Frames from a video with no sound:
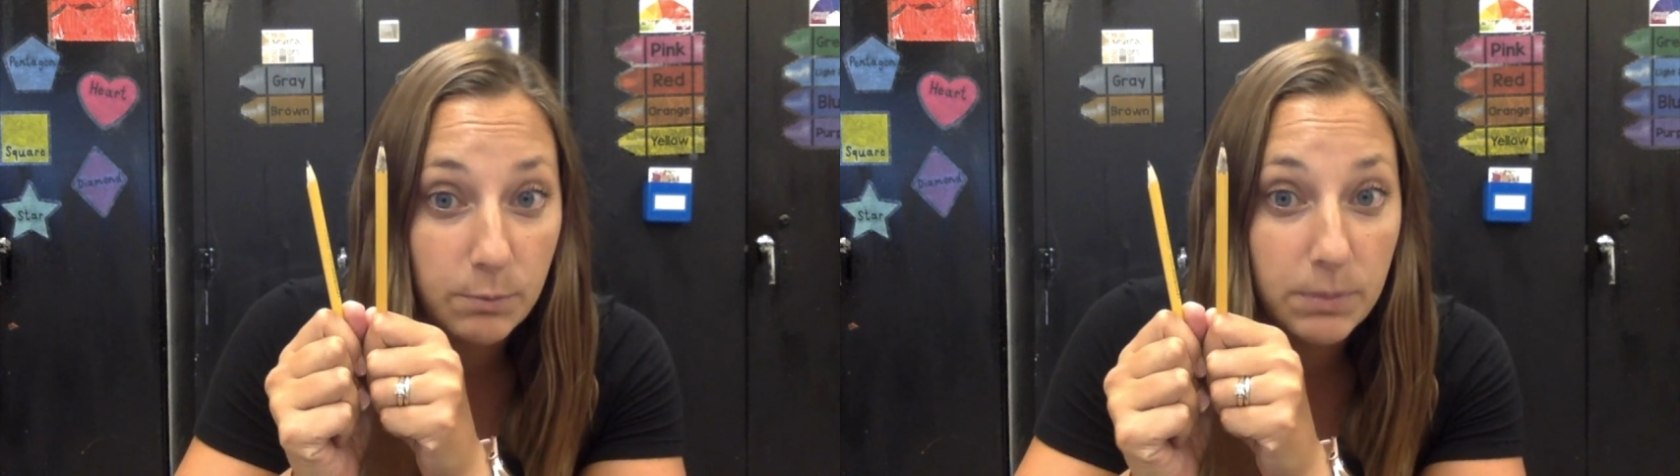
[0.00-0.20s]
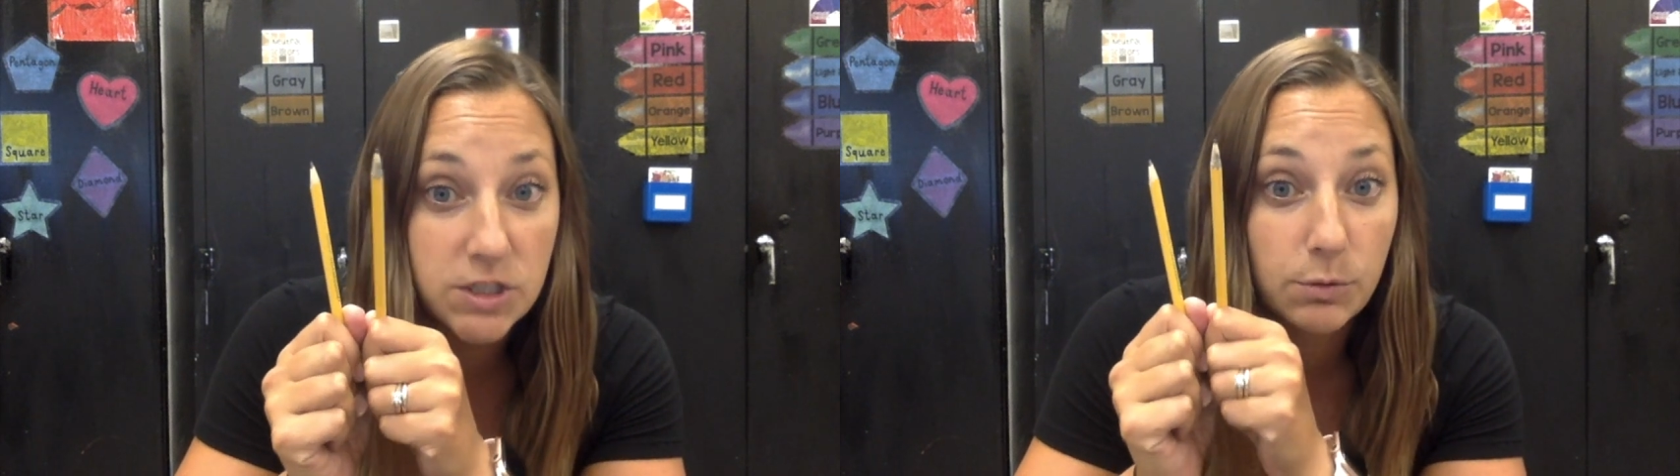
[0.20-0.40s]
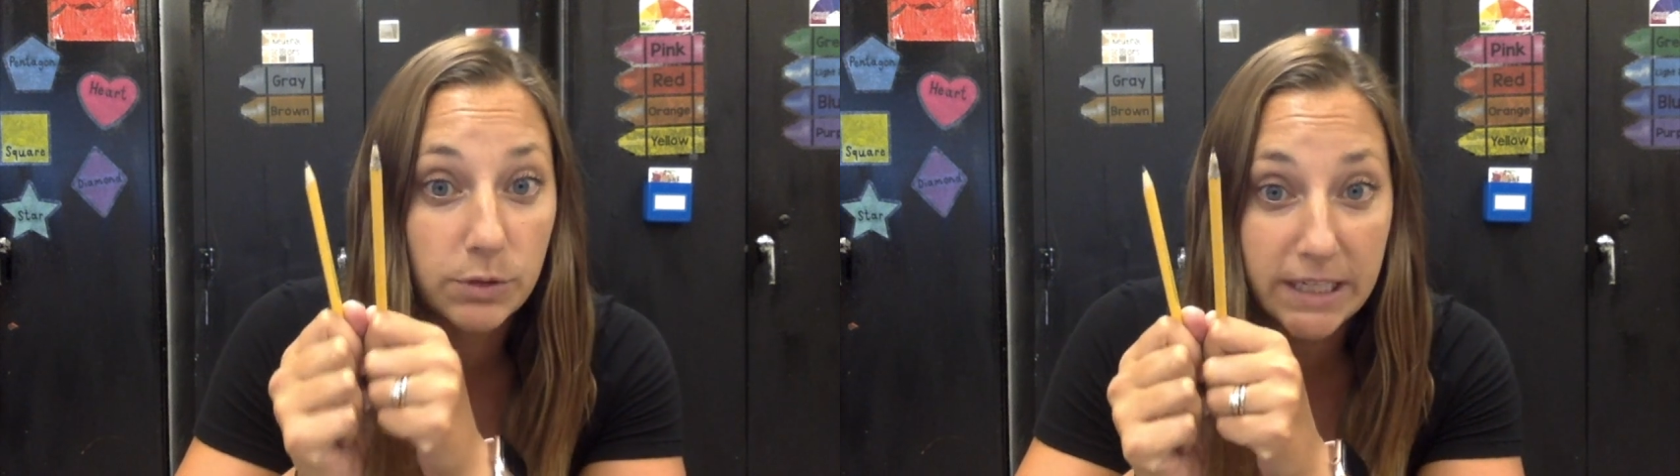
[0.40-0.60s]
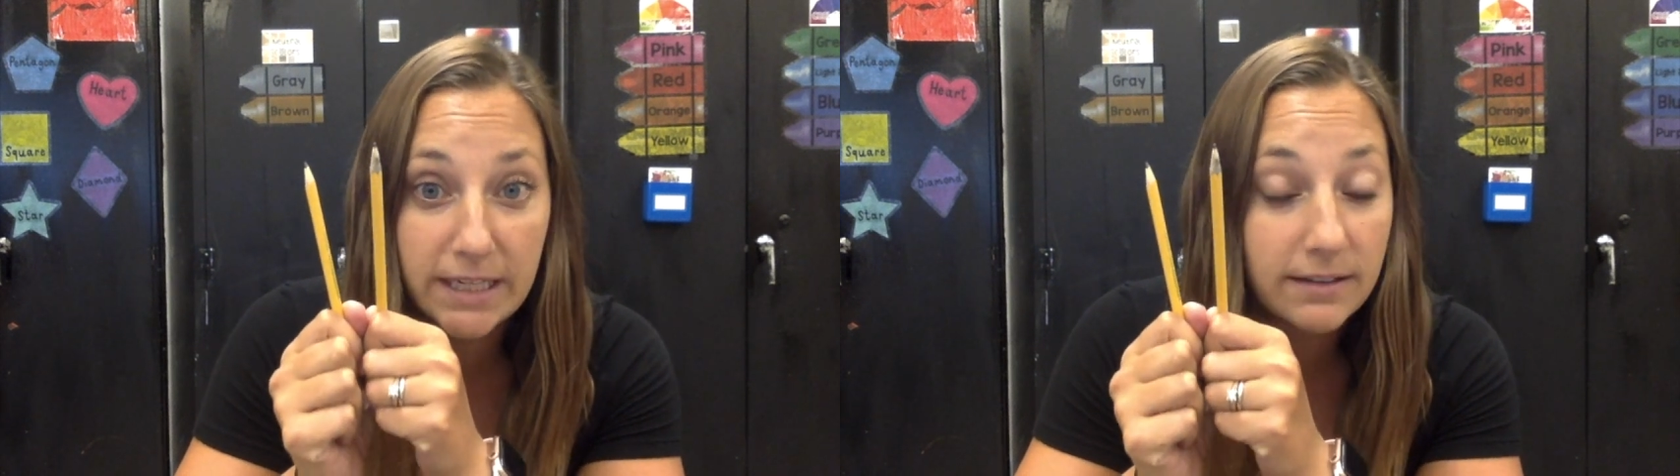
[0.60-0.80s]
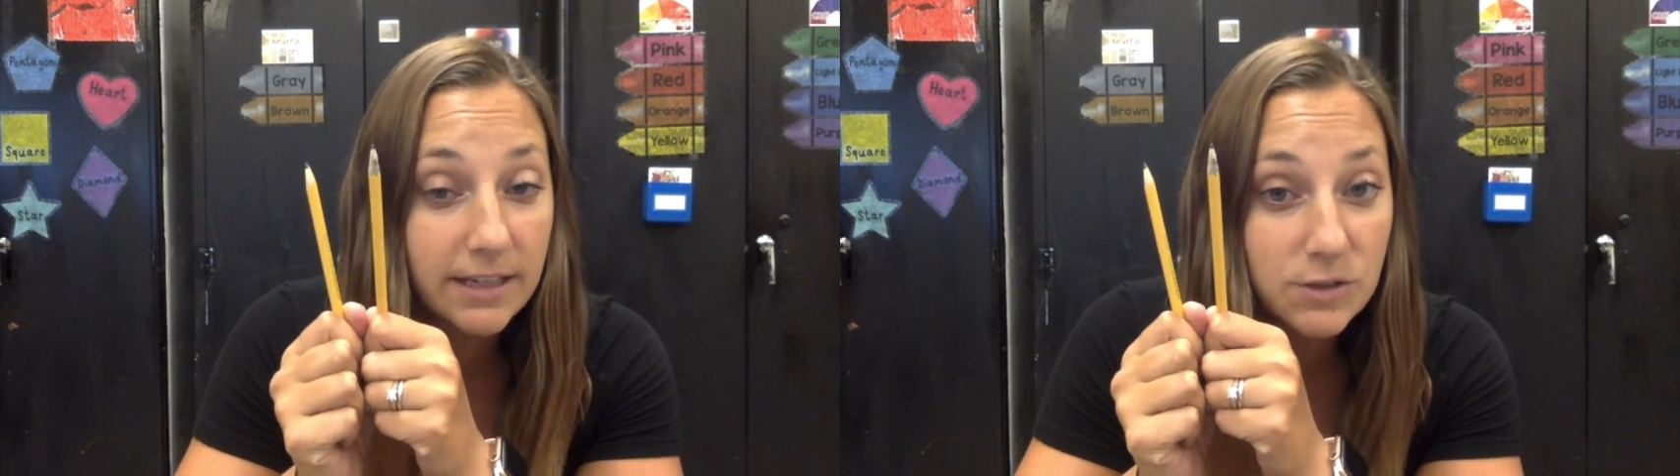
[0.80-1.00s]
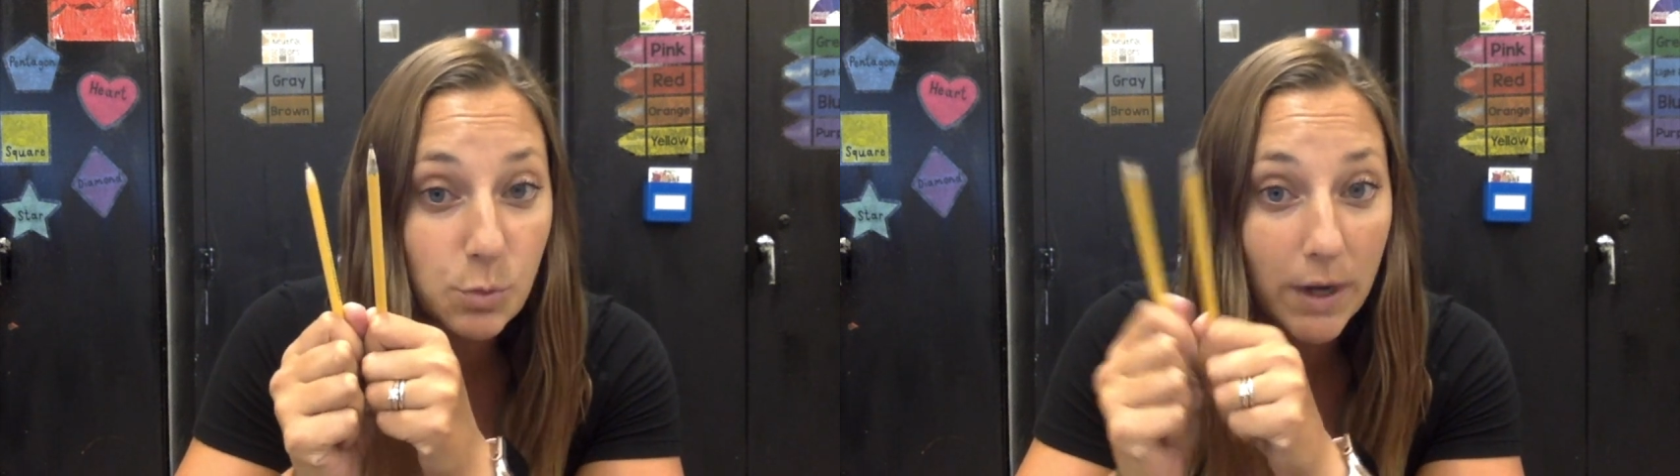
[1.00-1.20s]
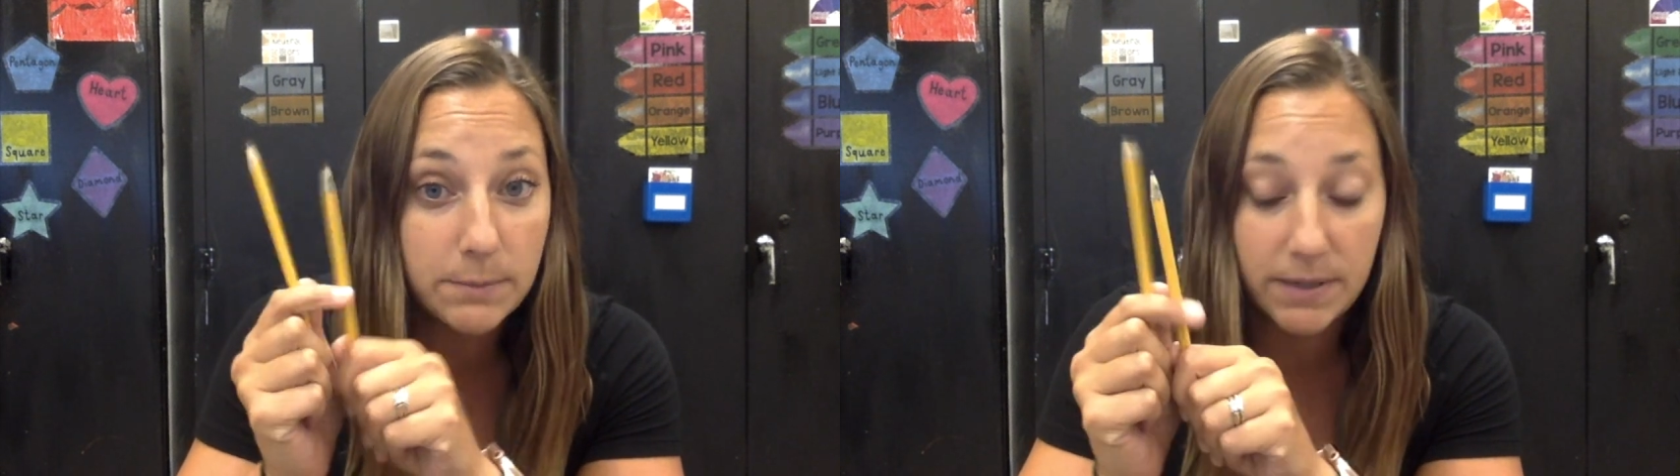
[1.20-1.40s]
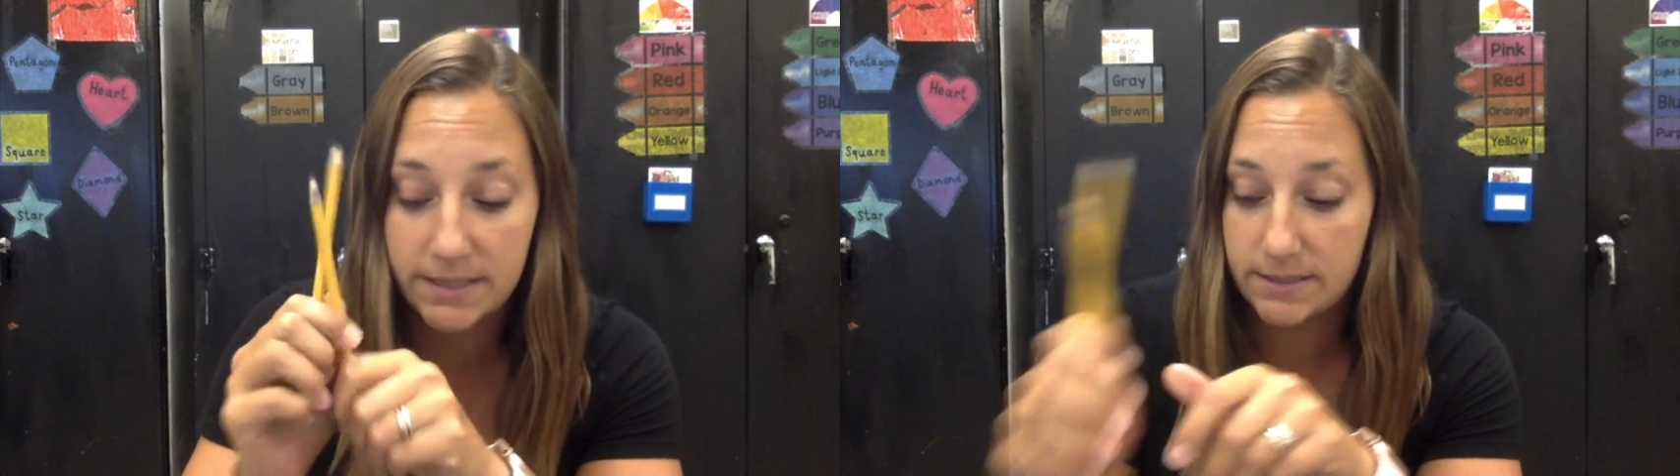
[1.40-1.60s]
but you will need at least one
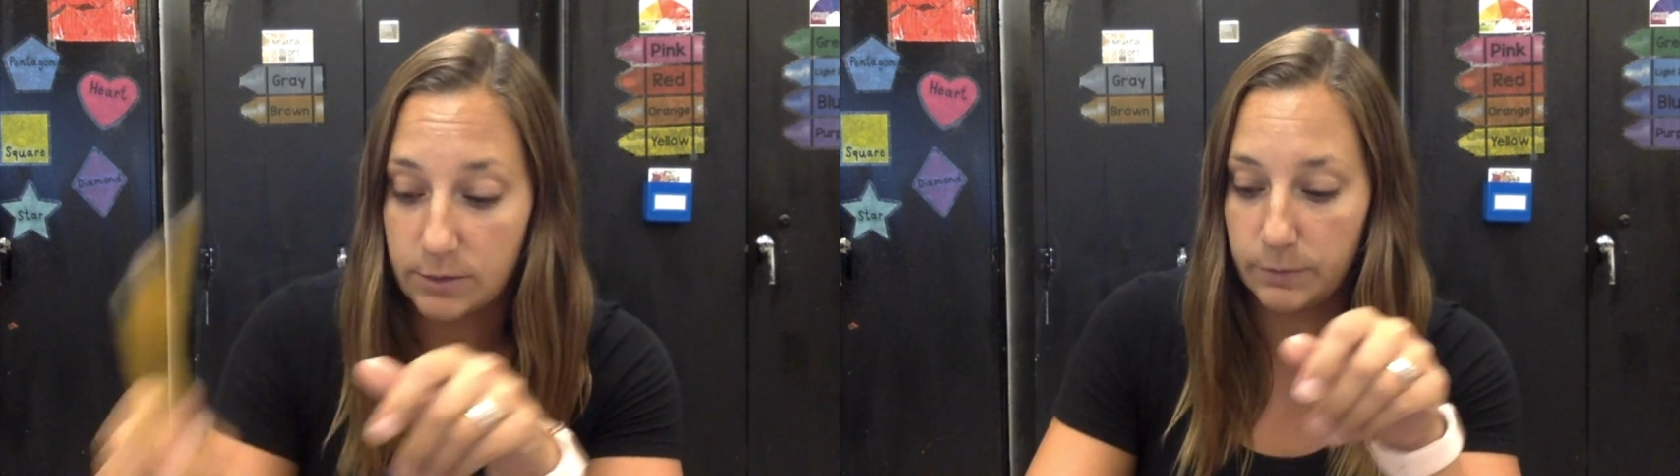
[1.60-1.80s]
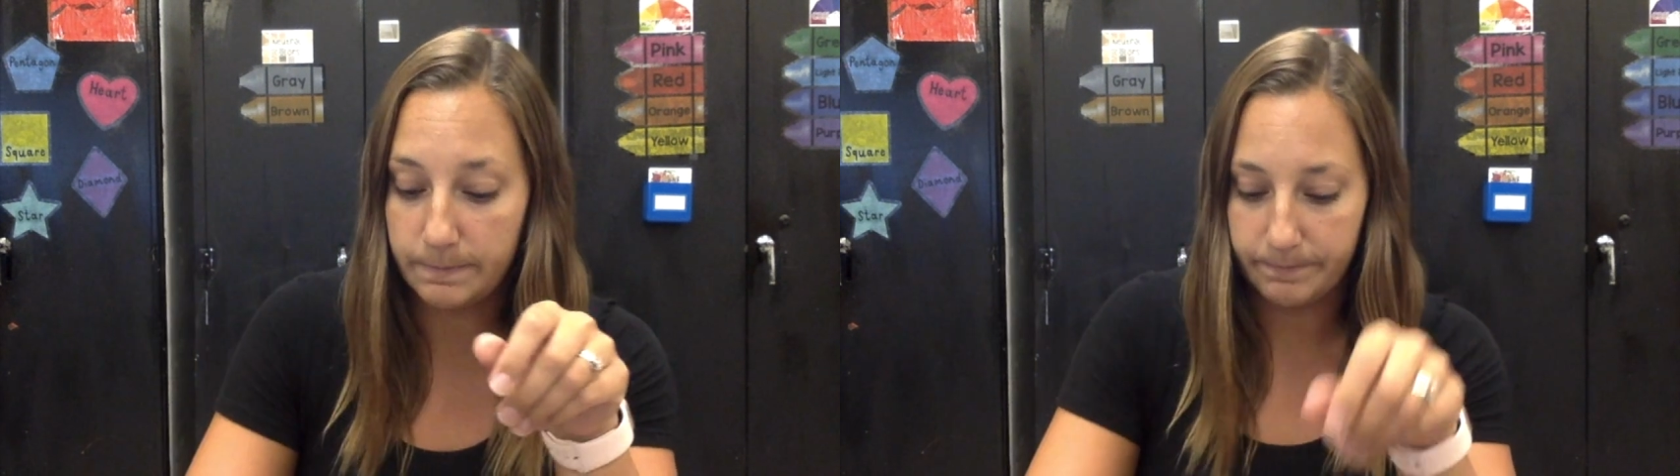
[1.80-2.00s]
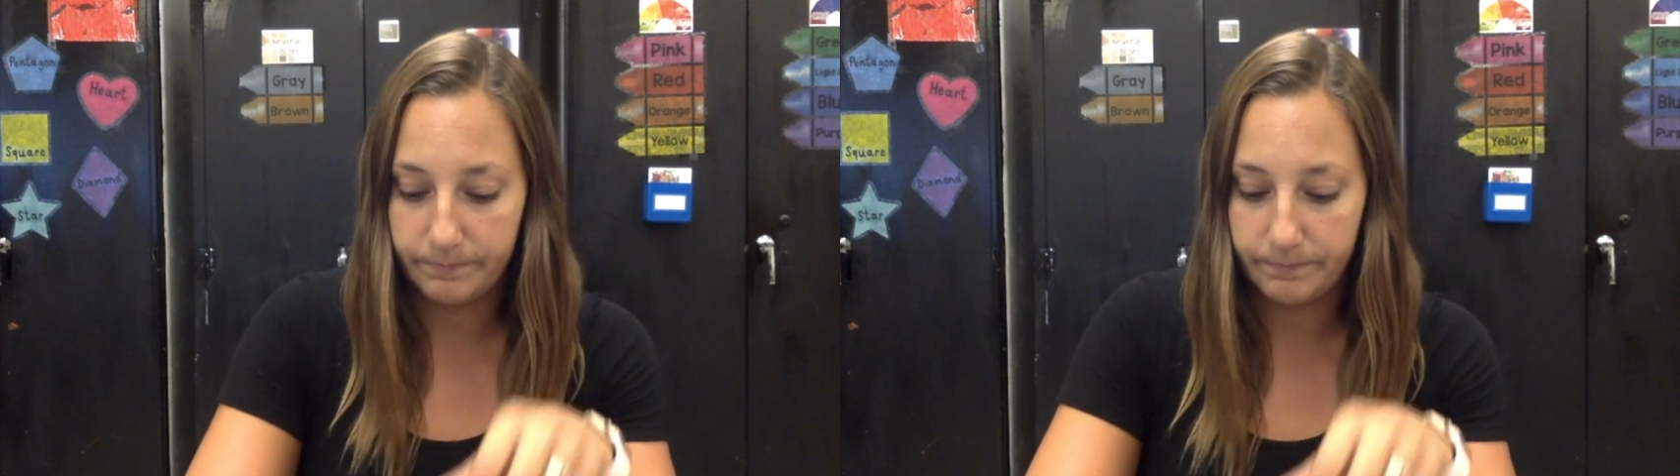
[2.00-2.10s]
pencil.